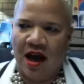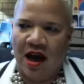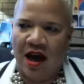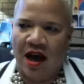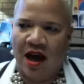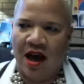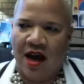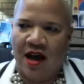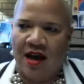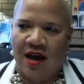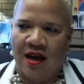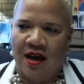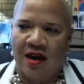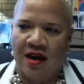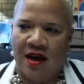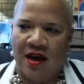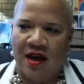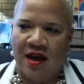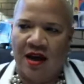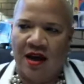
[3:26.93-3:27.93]

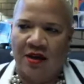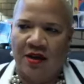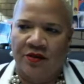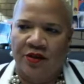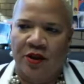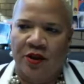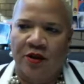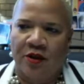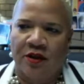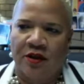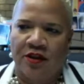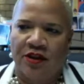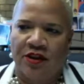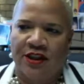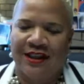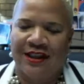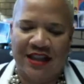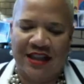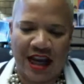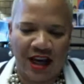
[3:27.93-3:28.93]
The
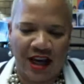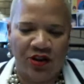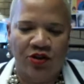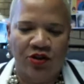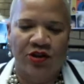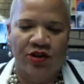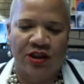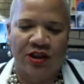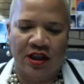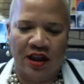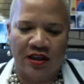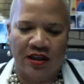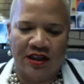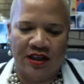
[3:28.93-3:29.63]
standards